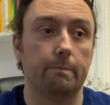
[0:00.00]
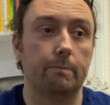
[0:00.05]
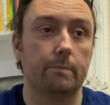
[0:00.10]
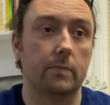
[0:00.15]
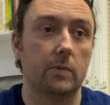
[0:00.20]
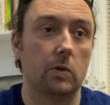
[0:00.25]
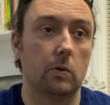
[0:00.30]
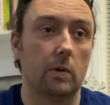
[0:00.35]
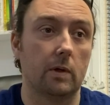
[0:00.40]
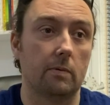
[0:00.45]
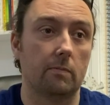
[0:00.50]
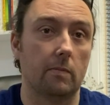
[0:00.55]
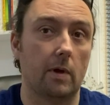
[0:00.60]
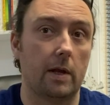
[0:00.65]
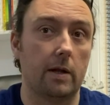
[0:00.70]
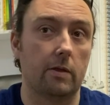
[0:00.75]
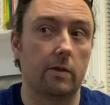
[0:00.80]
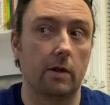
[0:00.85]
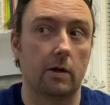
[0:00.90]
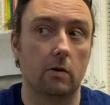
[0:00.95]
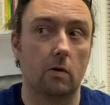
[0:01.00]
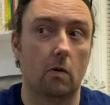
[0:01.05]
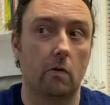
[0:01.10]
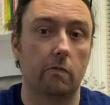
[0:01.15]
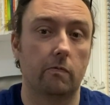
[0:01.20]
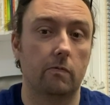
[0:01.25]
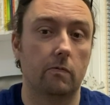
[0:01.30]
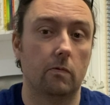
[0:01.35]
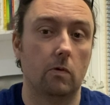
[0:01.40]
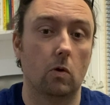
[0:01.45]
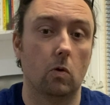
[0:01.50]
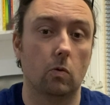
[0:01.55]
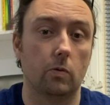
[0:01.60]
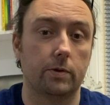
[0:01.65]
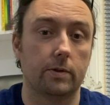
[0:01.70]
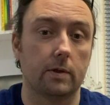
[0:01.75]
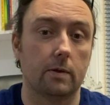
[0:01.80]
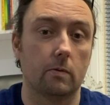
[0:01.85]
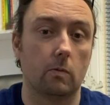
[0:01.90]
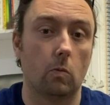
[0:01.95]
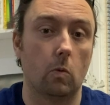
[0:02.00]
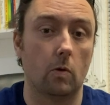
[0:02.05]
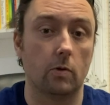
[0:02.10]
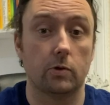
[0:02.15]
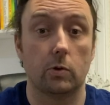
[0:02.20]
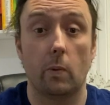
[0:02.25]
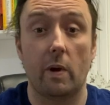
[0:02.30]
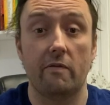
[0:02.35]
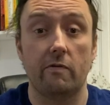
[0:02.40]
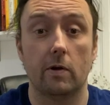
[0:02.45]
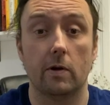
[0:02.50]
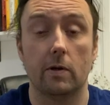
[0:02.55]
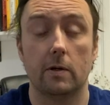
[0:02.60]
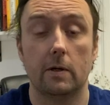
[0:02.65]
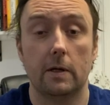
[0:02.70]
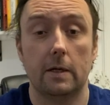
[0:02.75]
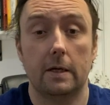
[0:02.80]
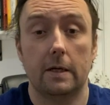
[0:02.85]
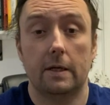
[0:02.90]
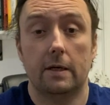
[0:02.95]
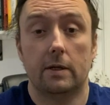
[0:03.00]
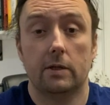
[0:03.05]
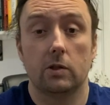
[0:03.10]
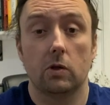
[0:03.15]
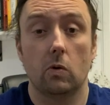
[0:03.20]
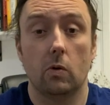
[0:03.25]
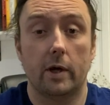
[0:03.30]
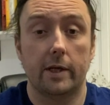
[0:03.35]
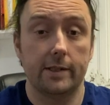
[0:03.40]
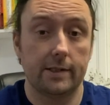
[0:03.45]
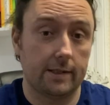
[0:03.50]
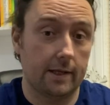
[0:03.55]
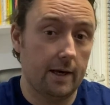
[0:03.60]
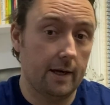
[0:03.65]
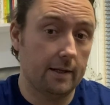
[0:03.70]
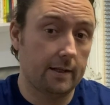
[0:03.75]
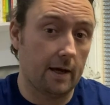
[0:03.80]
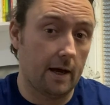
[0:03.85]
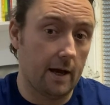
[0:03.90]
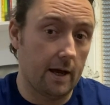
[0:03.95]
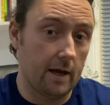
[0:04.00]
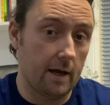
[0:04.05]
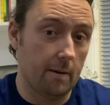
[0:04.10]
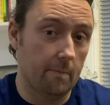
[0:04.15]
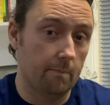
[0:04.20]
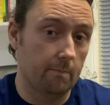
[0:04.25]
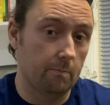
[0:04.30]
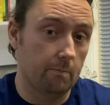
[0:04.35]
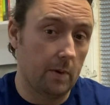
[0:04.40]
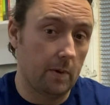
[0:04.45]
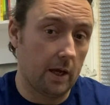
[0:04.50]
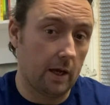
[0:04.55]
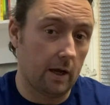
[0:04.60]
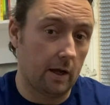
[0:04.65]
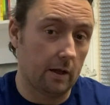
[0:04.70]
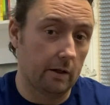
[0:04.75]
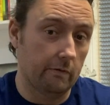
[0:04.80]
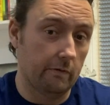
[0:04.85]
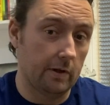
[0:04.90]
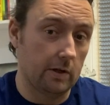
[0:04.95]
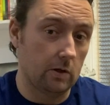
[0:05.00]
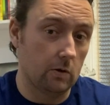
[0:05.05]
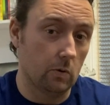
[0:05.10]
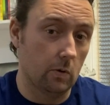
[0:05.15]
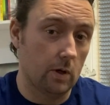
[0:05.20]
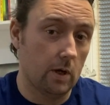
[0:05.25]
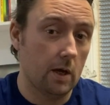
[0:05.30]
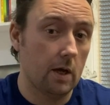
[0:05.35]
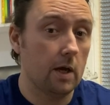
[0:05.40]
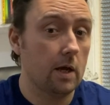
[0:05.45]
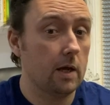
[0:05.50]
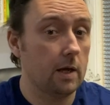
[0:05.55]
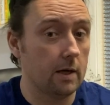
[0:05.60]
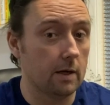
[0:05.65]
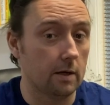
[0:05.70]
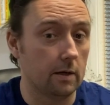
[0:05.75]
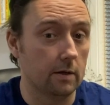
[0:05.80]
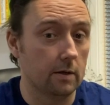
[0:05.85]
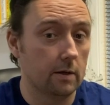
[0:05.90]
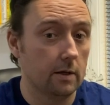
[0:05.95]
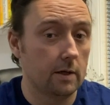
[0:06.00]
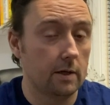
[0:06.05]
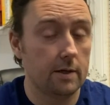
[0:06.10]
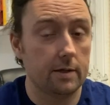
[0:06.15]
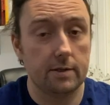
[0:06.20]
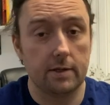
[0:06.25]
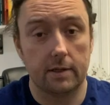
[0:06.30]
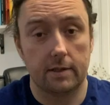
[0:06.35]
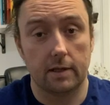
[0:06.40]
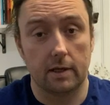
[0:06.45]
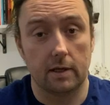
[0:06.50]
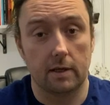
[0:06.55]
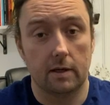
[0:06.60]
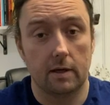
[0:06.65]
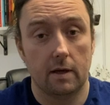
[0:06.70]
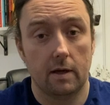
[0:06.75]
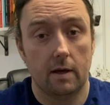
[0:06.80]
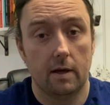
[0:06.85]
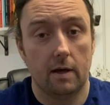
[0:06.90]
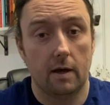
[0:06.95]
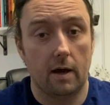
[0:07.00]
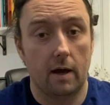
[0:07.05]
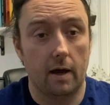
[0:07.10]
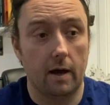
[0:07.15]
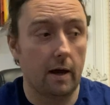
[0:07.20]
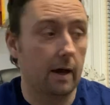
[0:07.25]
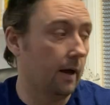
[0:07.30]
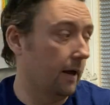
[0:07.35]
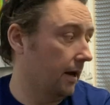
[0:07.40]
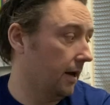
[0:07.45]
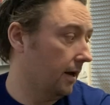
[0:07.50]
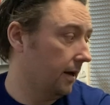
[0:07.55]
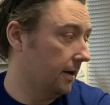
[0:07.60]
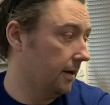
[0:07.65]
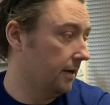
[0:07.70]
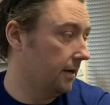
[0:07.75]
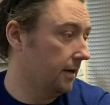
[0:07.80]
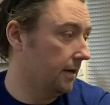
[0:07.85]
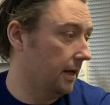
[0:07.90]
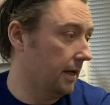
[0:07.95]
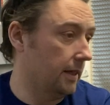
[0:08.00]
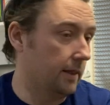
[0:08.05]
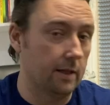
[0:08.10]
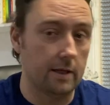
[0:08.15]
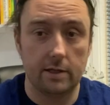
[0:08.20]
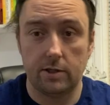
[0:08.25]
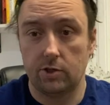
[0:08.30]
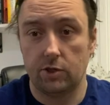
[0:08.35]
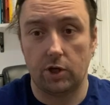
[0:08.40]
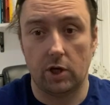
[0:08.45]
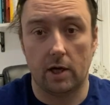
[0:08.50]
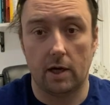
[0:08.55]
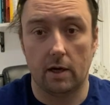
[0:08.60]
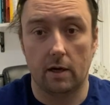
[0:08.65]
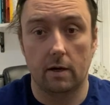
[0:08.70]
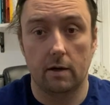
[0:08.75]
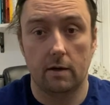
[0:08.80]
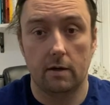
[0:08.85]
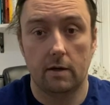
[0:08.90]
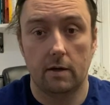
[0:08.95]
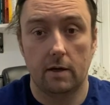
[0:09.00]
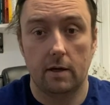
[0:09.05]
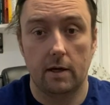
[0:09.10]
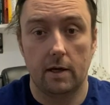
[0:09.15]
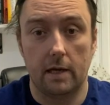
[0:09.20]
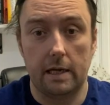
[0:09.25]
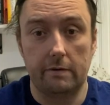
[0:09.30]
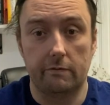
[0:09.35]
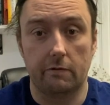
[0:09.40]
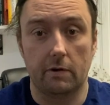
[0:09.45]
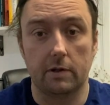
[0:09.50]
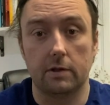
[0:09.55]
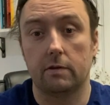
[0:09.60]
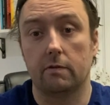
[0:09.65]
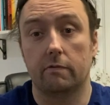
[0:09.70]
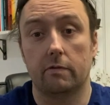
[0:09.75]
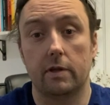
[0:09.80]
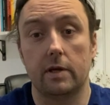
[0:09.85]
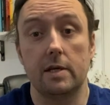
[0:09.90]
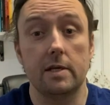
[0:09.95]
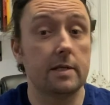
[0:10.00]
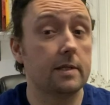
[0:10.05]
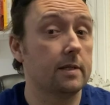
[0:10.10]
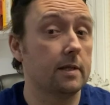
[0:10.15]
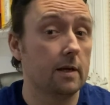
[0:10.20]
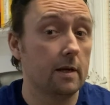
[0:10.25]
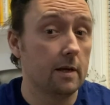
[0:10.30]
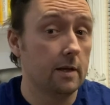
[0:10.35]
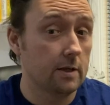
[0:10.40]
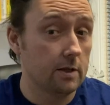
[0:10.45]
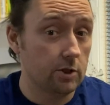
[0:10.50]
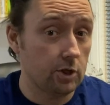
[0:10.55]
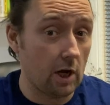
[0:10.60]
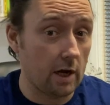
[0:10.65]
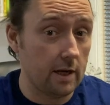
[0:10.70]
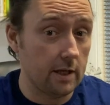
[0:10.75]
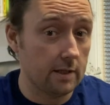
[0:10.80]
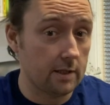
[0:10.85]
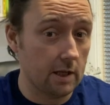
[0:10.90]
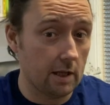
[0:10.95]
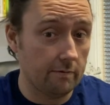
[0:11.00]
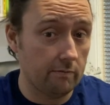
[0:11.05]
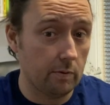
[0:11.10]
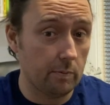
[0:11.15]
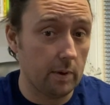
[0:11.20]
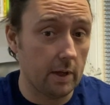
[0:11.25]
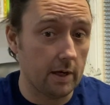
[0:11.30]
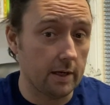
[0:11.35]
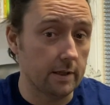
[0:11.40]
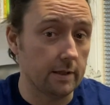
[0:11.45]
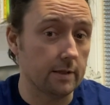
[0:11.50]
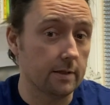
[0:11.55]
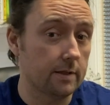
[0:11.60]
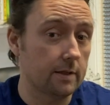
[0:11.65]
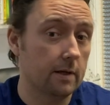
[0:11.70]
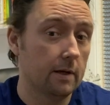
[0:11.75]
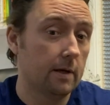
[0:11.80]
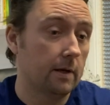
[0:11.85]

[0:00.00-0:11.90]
doing anything of note whatsoever. So instead, I am making the video here, sitting in this chair in front of these shiny silver blinds